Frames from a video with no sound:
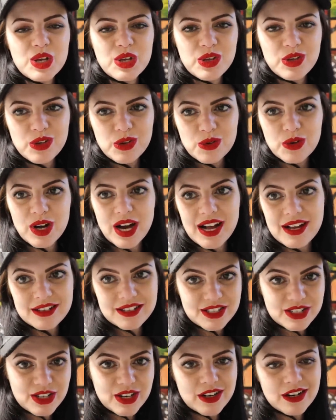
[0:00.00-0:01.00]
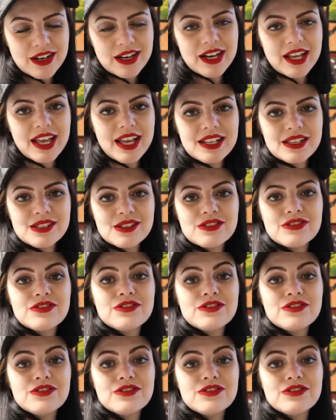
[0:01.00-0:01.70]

you guys are gonna get to